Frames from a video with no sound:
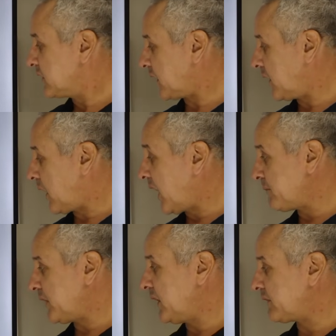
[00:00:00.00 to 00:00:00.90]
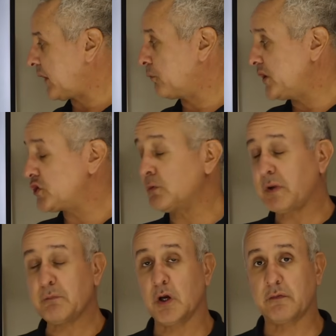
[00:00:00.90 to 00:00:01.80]
So I believe that we
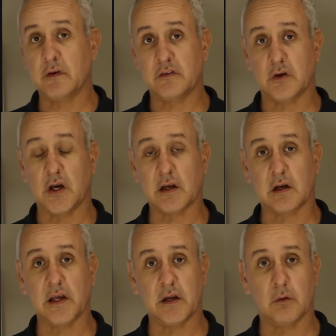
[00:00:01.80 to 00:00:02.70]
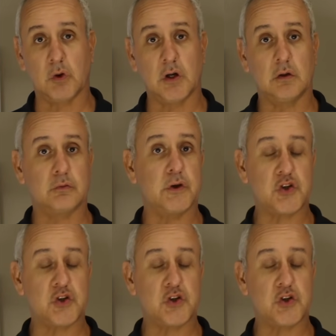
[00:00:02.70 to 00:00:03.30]
should be moving to a cleaner world.